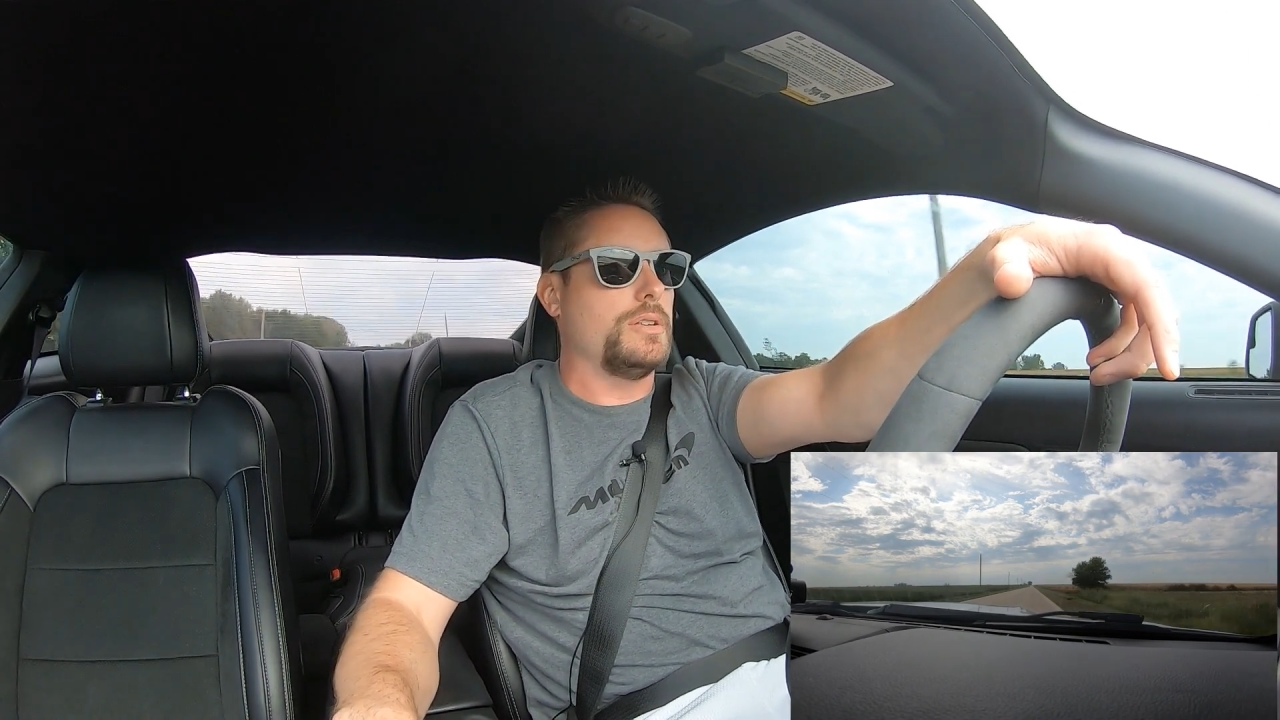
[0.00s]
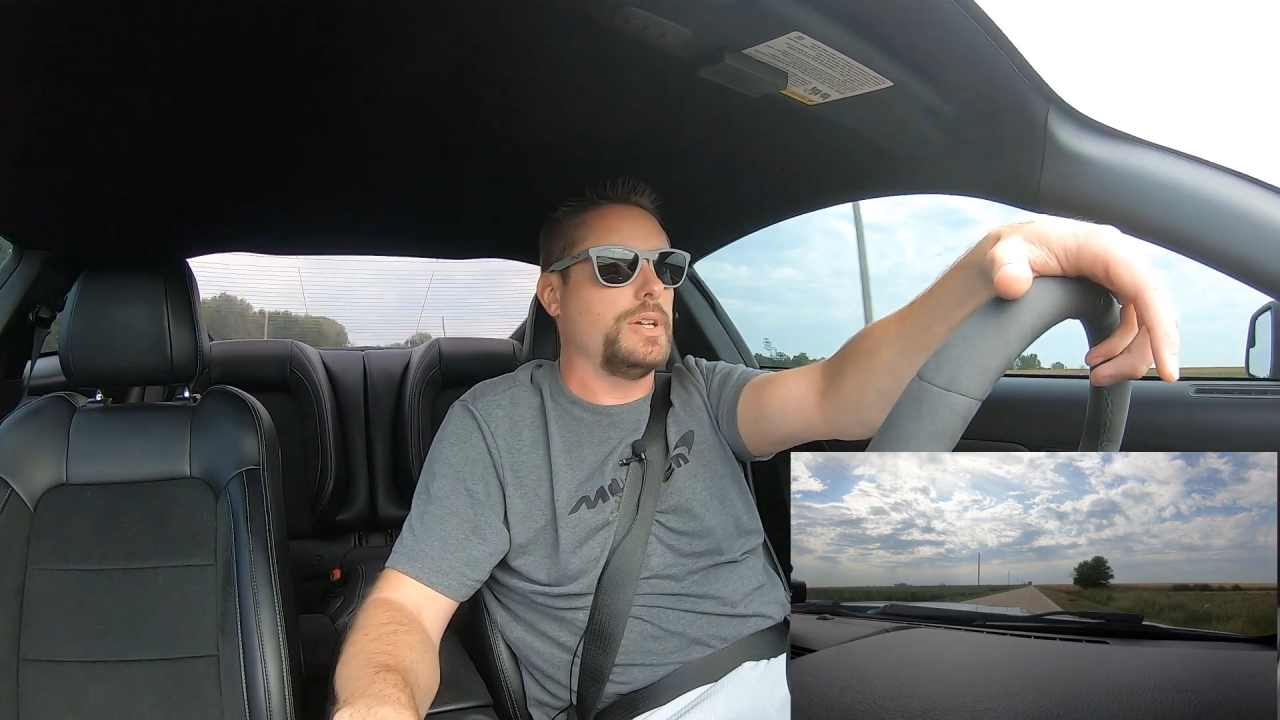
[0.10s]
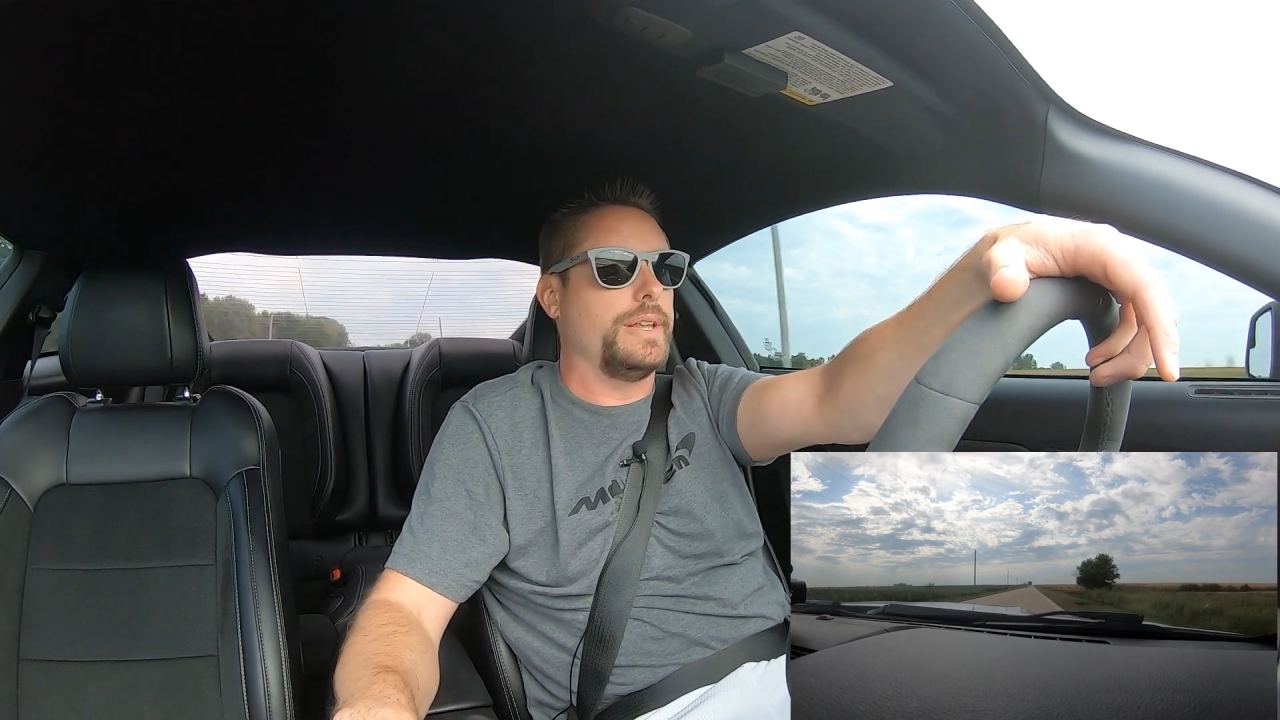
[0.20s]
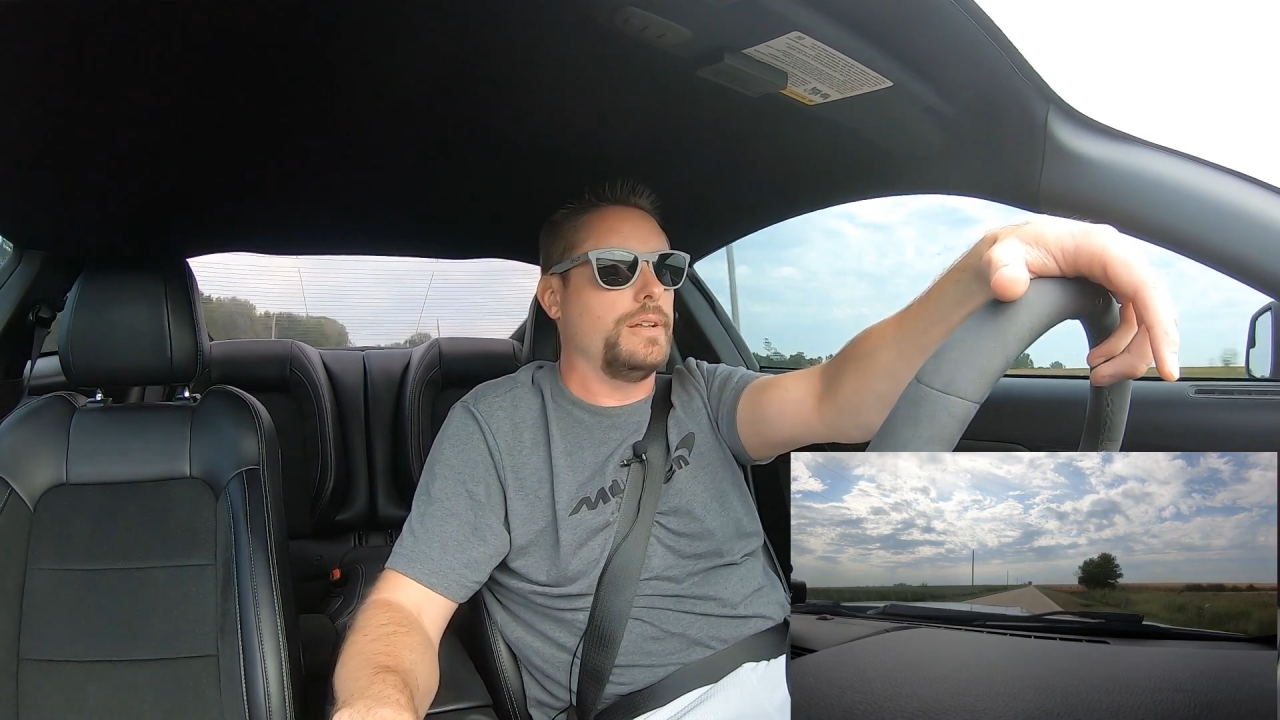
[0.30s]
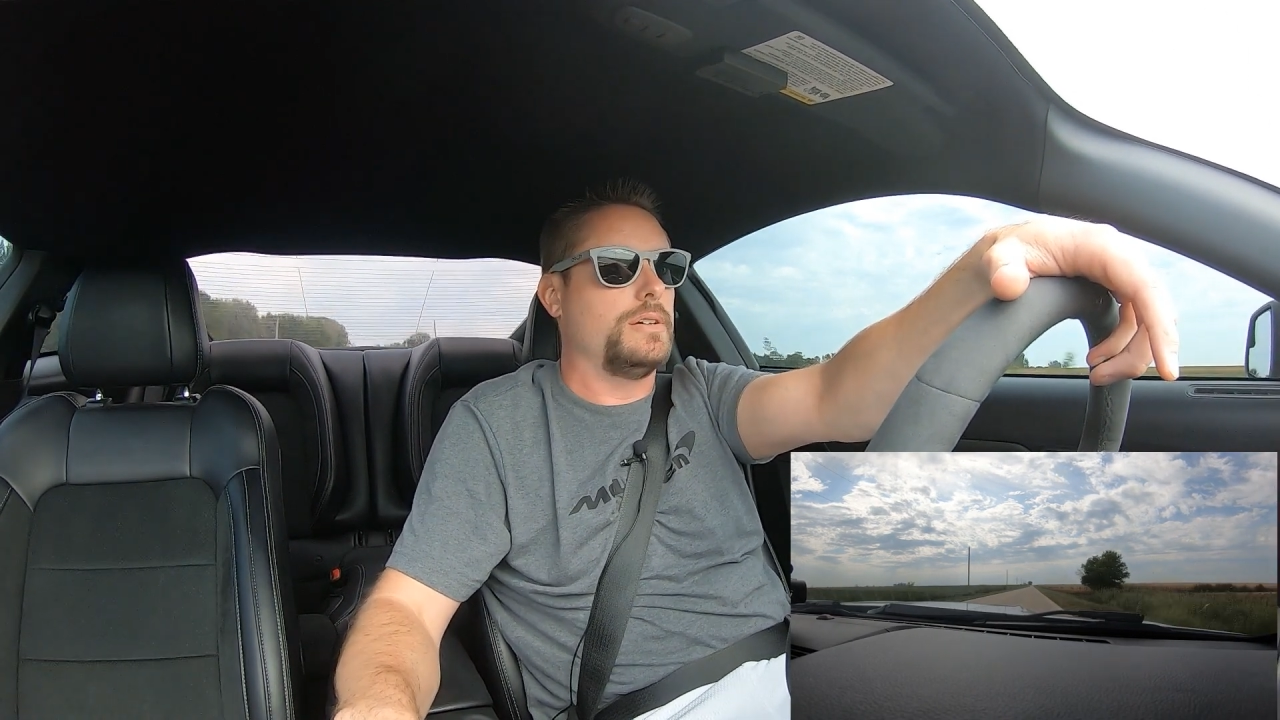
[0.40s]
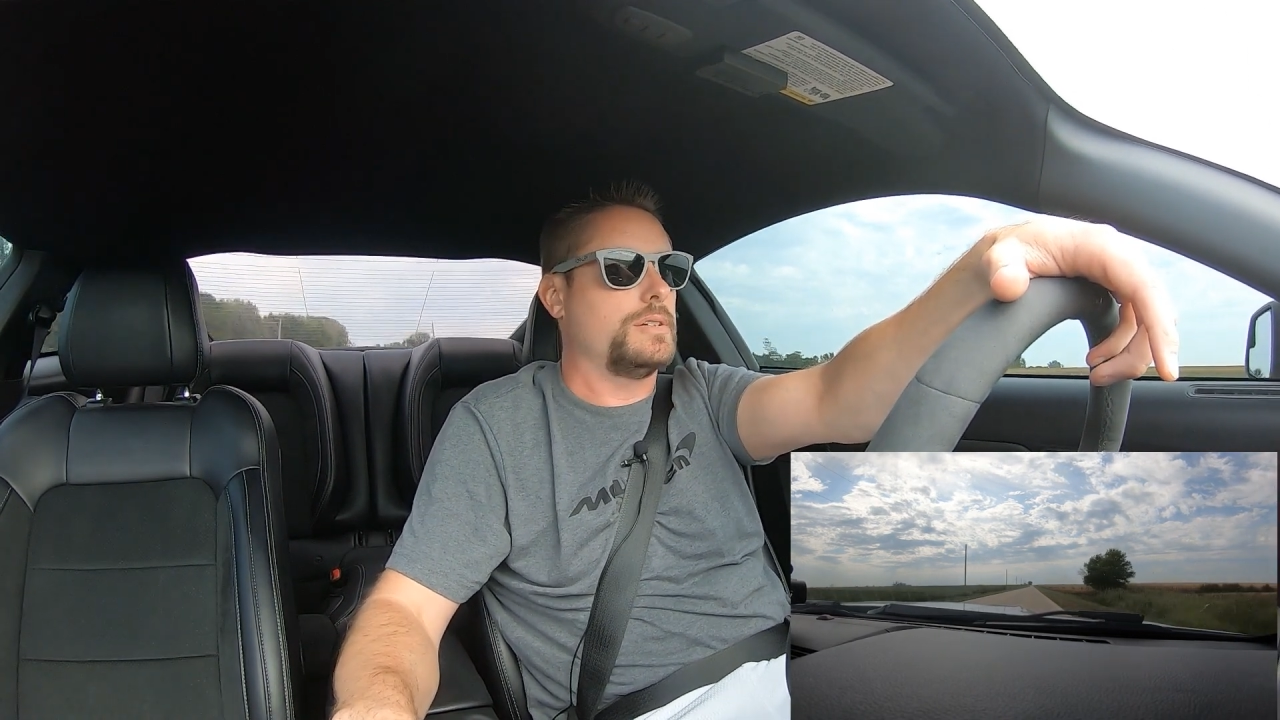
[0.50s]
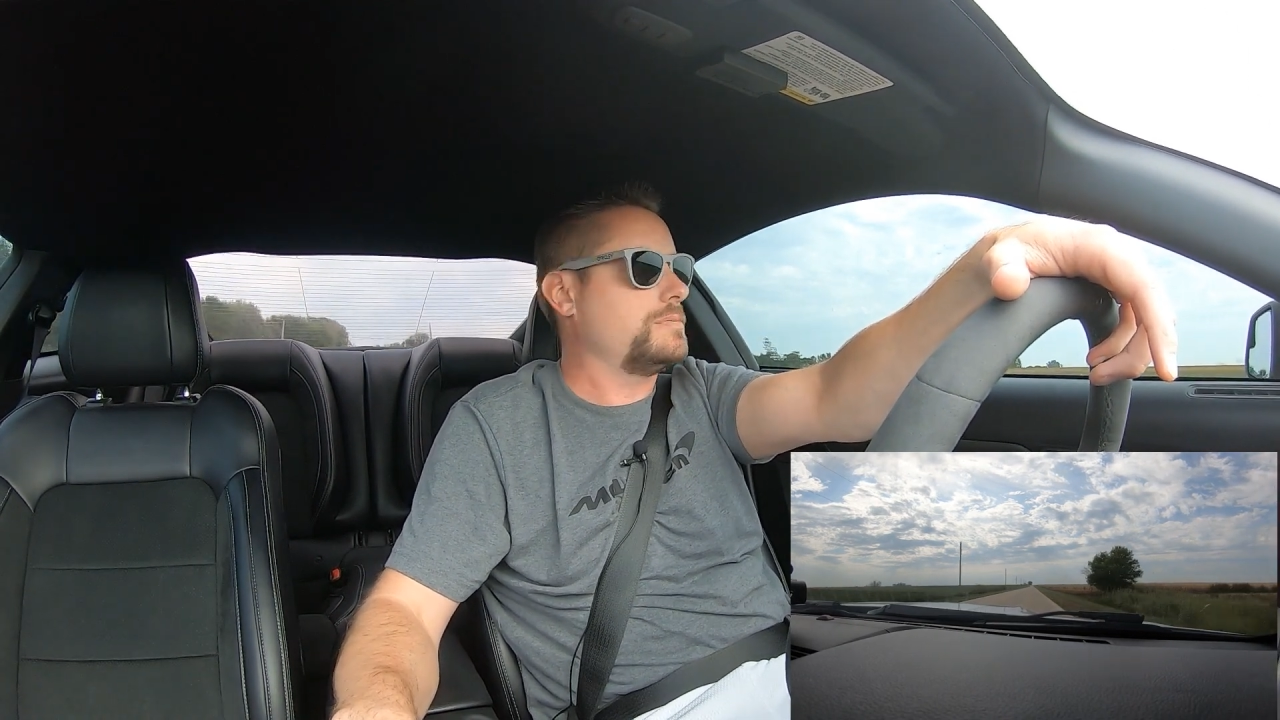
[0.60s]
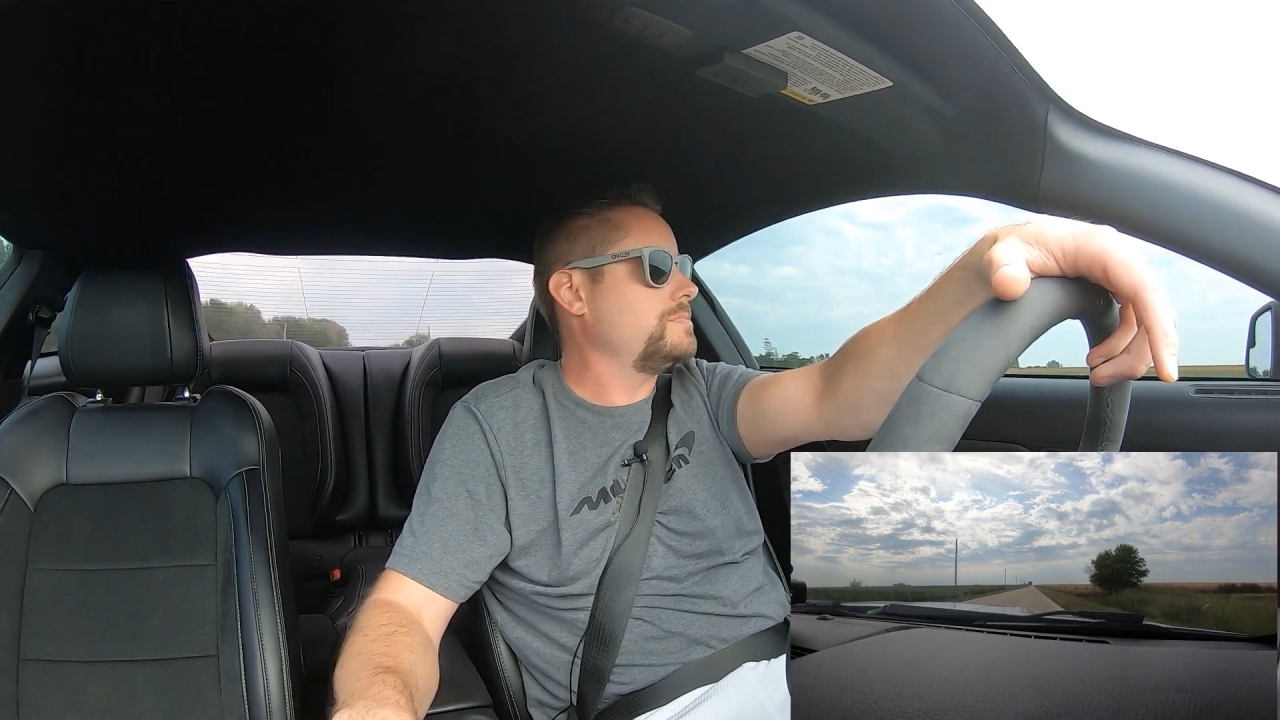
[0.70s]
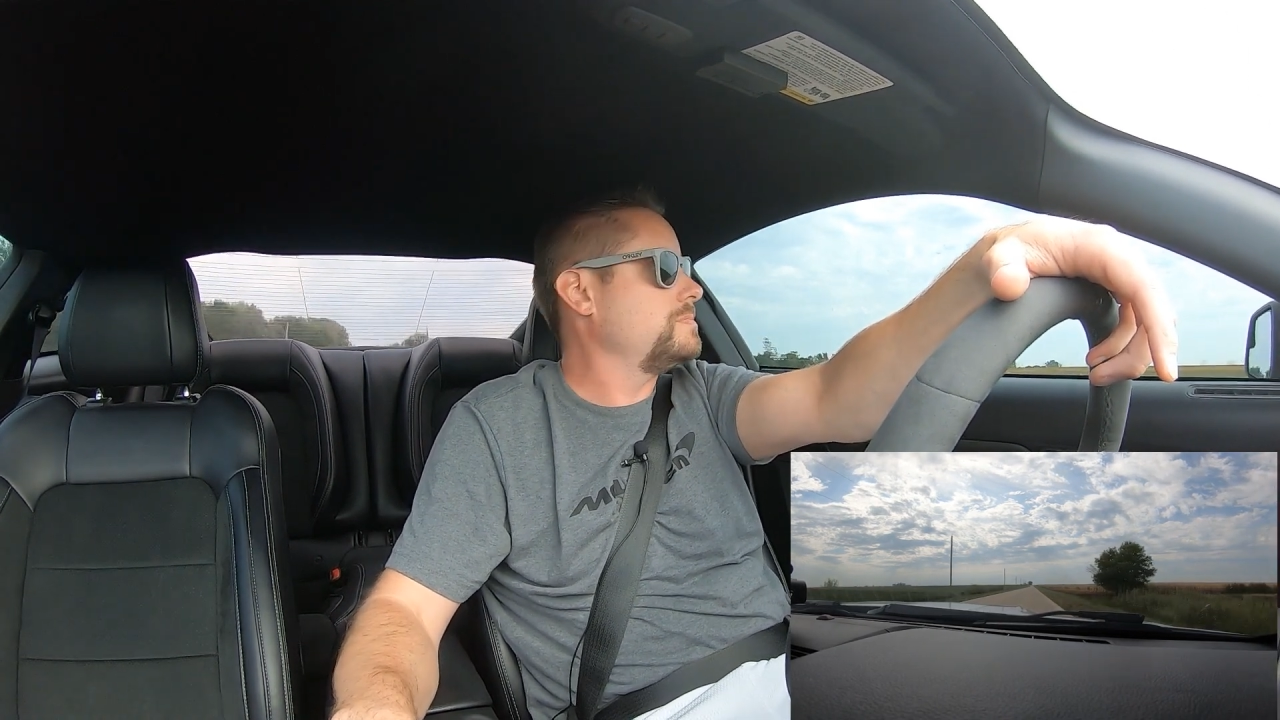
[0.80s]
day long.